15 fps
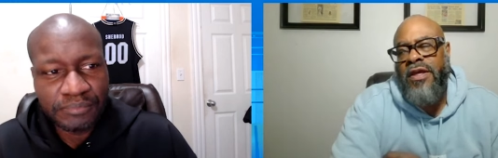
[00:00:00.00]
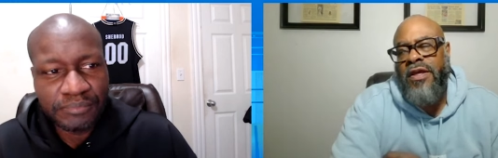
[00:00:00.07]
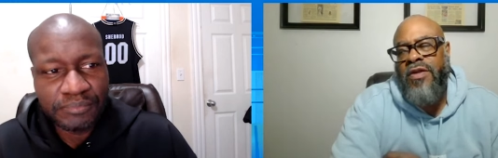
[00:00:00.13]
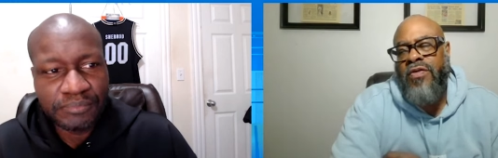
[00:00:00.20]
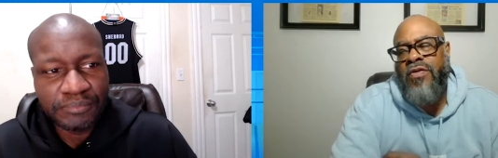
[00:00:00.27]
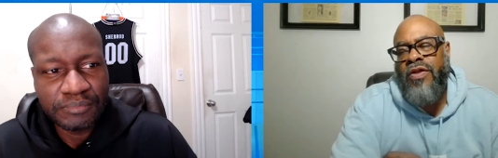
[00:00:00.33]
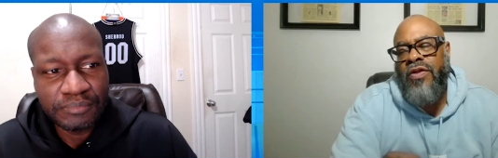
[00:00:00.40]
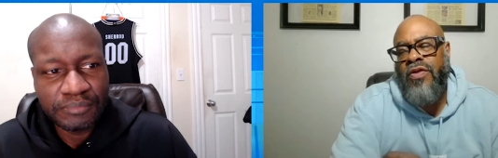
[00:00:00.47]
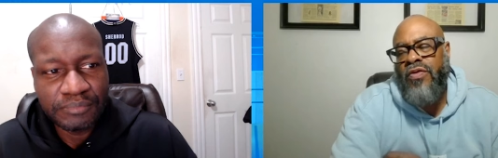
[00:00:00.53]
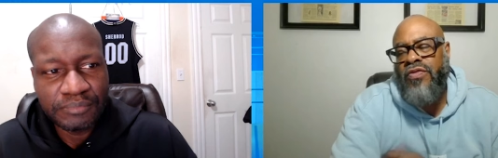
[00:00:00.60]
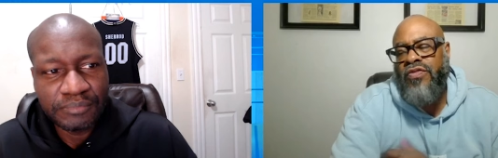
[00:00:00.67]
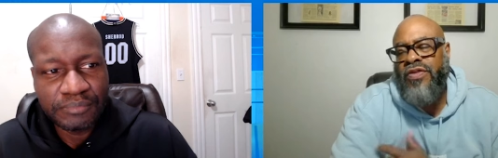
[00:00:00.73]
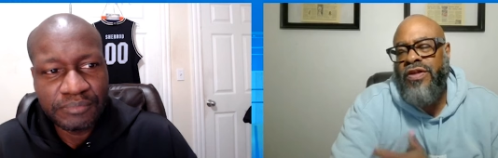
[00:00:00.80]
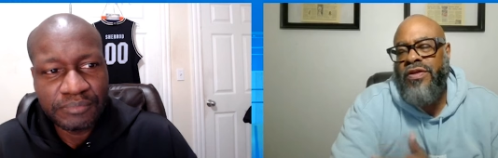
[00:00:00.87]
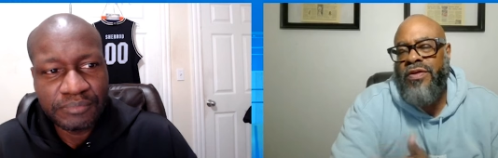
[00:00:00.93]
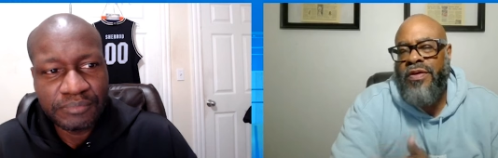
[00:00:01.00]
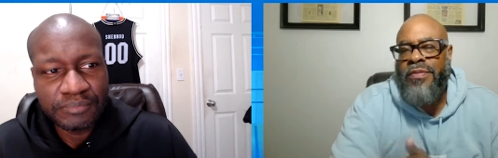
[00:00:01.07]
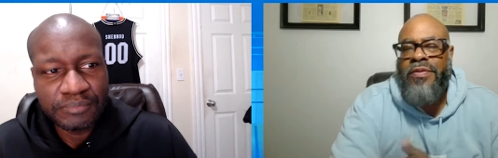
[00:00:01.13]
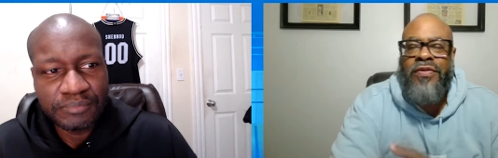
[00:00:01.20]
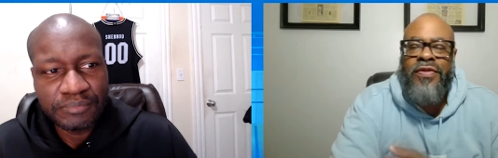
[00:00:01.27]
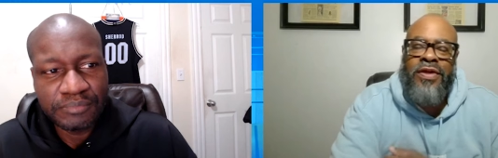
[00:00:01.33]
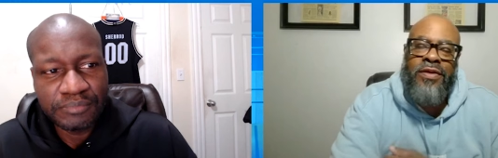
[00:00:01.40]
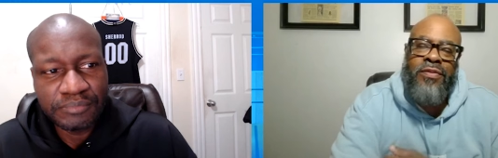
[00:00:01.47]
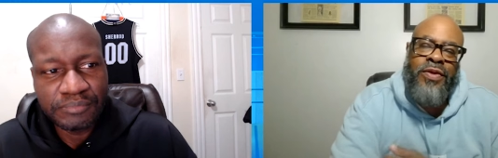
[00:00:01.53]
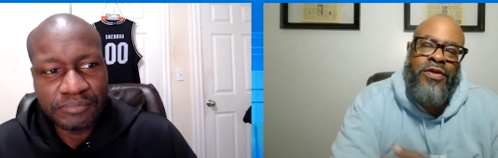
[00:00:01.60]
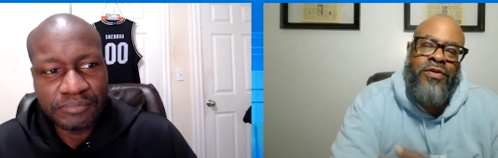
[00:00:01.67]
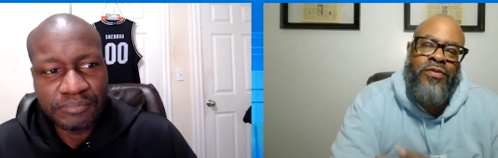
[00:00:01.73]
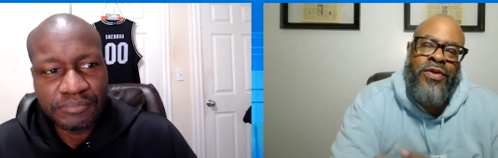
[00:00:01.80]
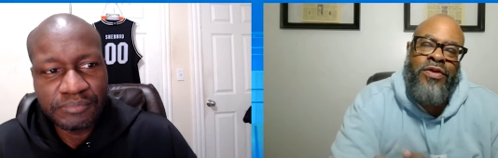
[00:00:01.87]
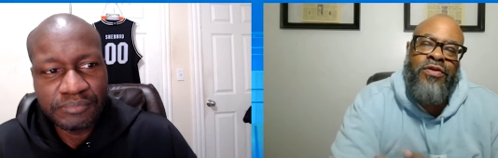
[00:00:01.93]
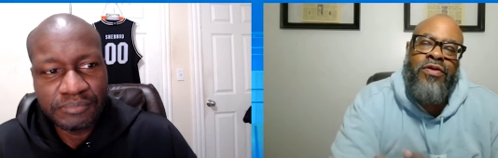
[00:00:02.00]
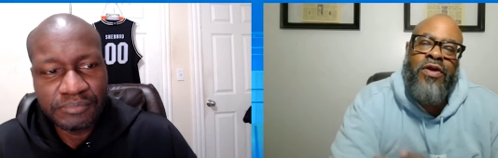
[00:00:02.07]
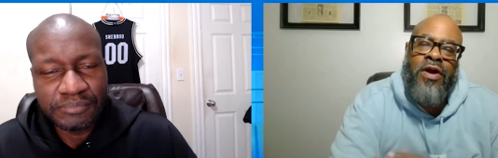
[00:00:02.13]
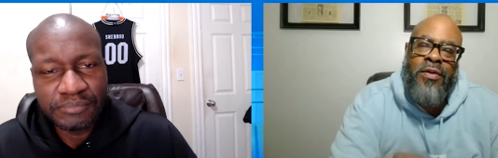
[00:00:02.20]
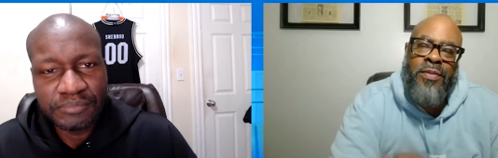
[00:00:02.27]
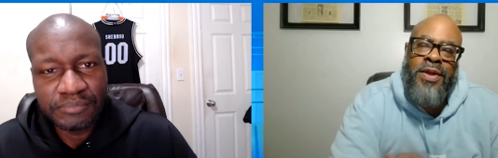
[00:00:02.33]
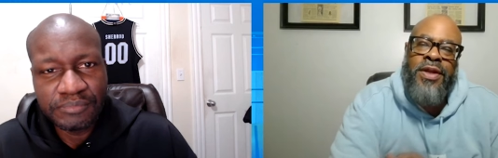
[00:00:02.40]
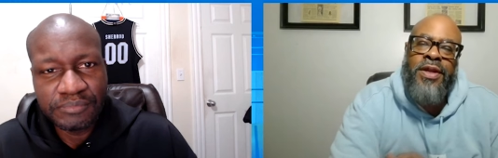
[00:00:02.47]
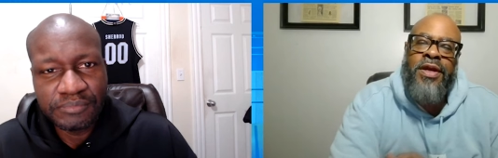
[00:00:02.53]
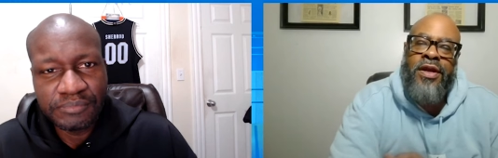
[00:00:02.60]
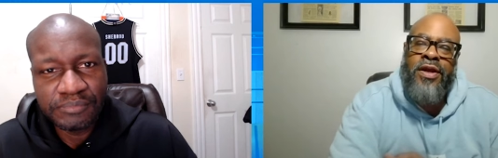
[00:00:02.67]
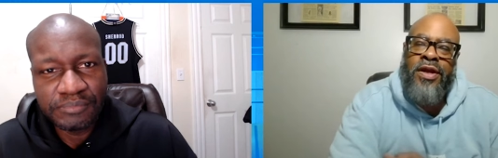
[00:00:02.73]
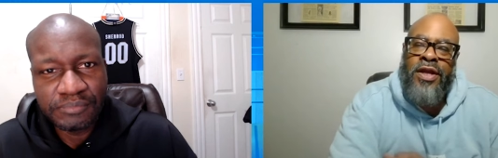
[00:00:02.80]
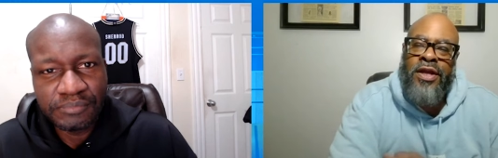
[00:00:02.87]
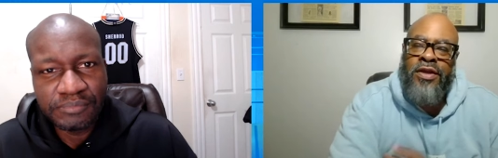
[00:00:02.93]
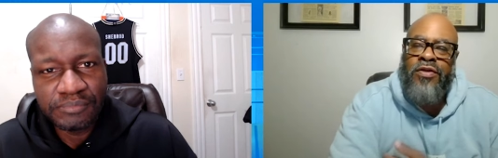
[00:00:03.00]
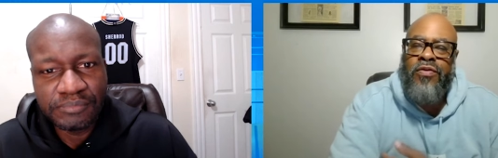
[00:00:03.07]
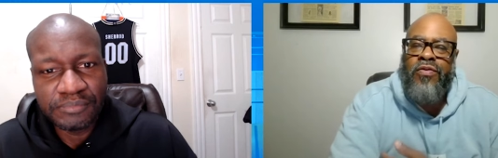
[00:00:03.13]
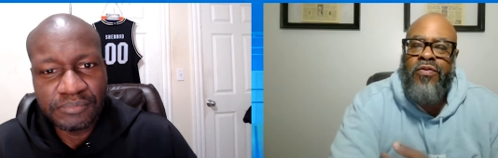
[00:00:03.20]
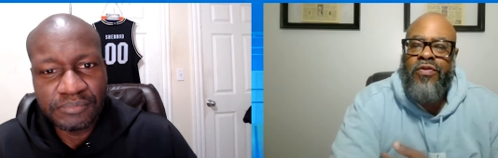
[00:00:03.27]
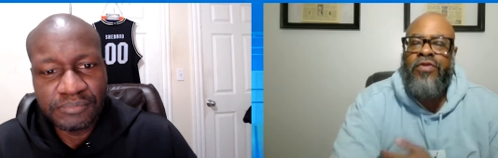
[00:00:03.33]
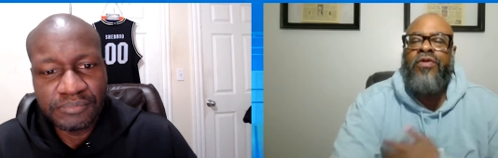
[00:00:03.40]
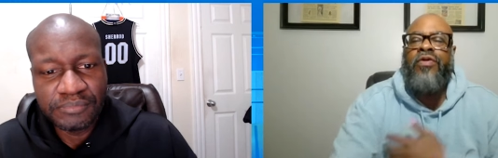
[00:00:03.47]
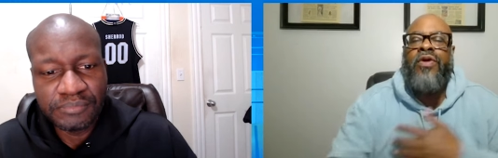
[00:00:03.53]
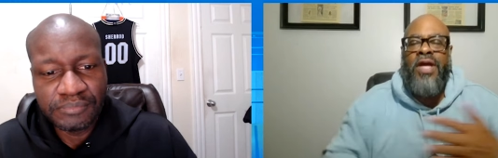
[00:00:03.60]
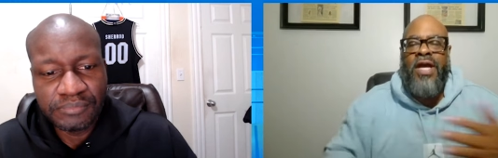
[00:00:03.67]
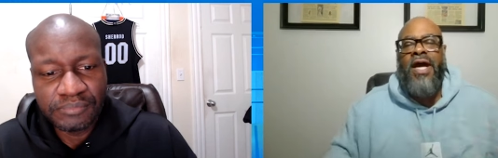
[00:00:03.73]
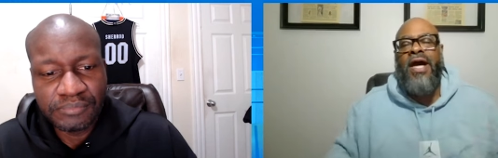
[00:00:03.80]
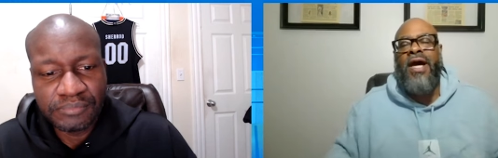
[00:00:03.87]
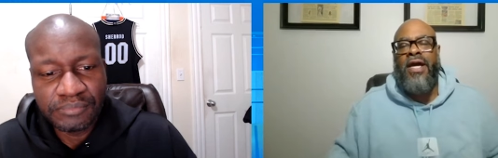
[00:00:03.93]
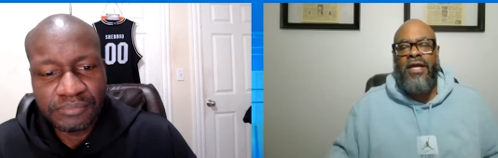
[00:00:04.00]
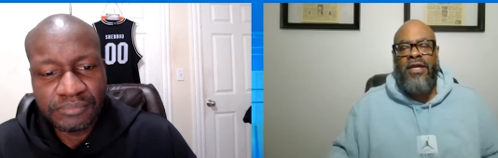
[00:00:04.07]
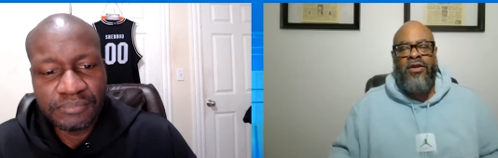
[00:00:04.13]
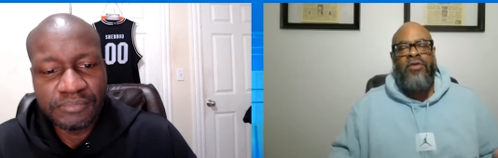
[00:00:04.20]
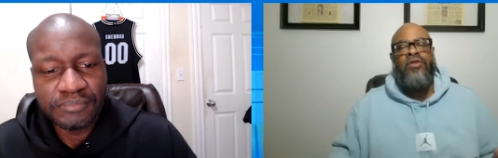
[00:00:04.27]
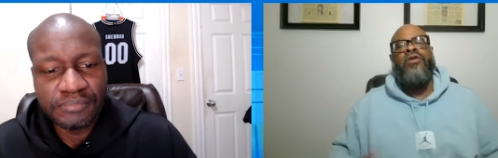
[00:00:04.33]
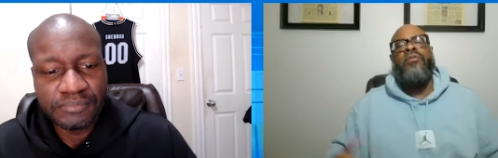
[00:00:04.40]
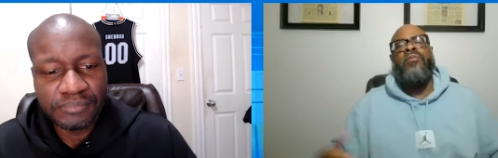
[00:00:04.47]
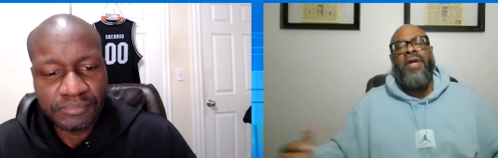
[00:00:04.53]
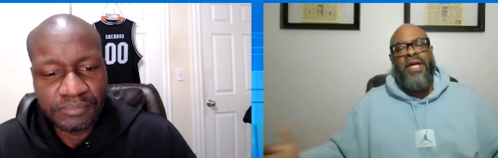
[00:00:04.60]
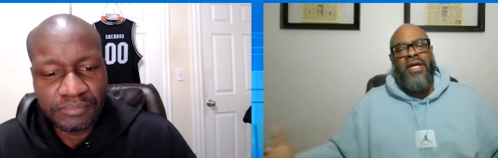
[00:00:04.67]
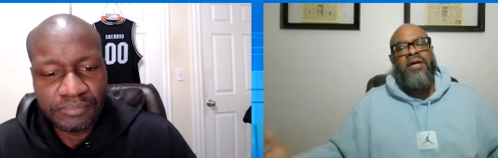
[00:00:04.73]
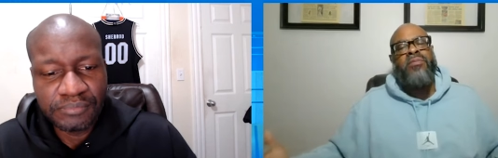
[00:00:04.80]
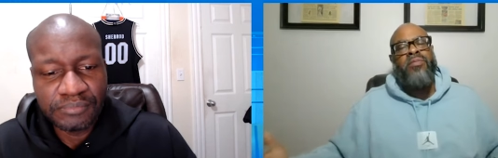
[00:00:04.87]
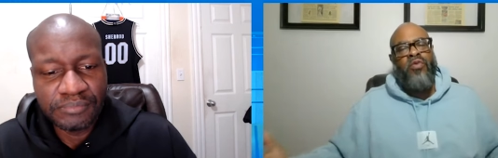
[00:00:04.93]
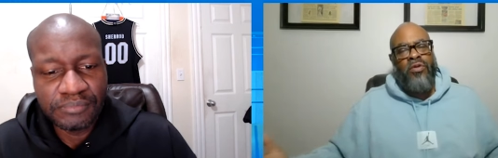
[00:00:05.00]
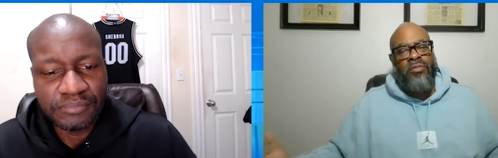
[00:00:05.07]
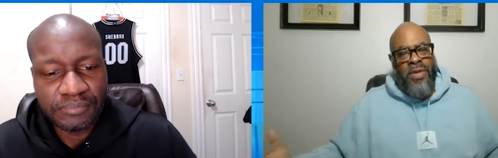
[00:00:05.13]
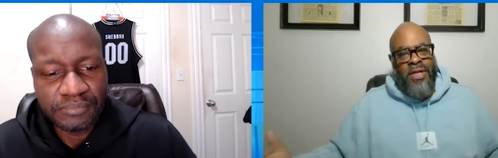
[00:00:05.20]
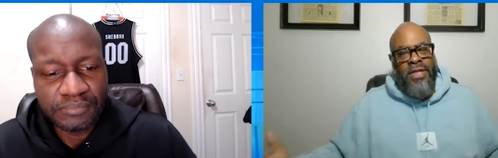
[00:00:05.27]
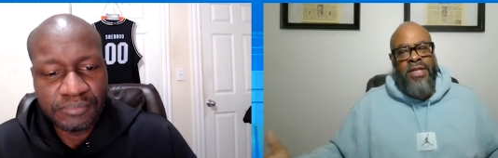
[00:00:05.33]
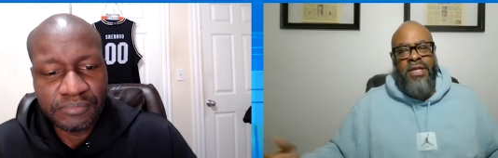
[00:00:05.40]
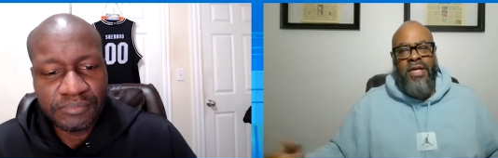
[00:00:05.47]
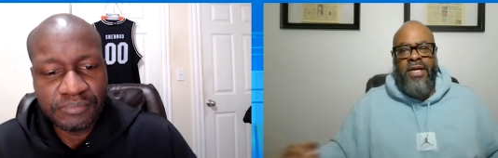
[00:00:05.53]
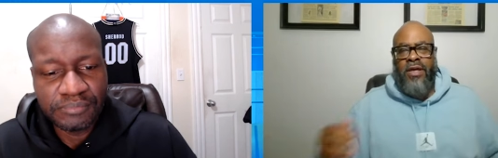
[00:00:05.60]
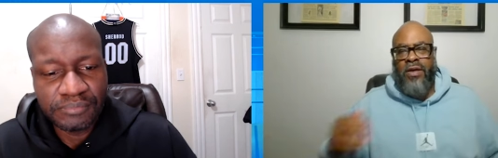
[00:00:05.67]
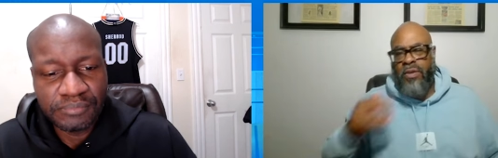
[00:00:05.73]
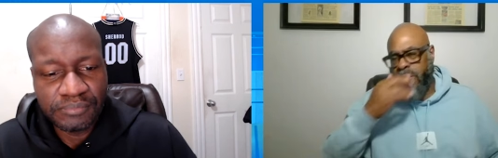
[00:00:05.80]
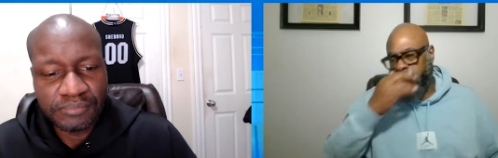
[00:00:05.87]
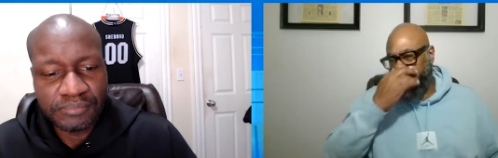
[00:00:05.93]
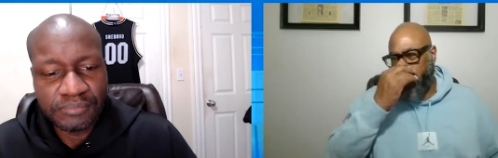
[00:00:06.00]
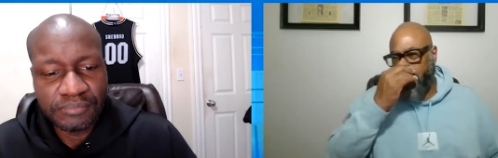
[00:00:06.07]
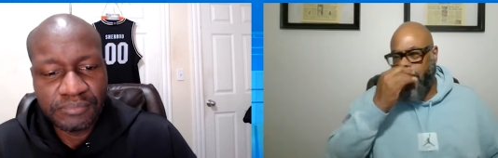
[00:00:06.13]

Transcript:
Speaker 1: you know, the losing everything when when you come in there and you you're a guy, you you're making more money now. You